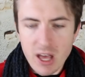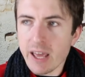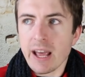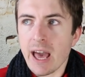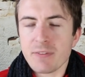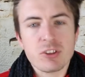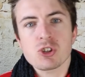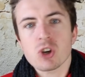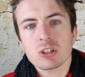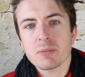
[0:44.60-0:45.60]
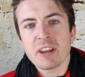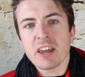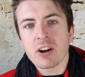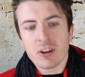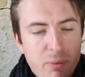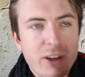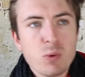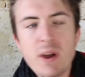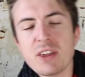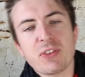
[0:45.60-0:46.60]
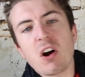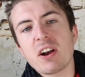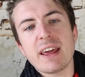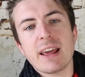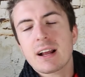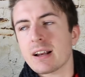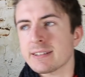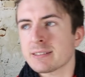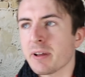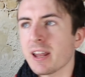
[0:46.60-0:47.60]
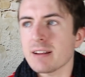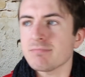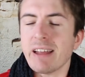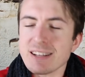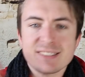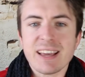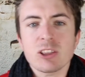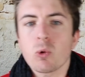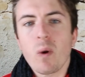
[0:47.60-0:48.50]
I have to chuck them in here. By 2030, let's say the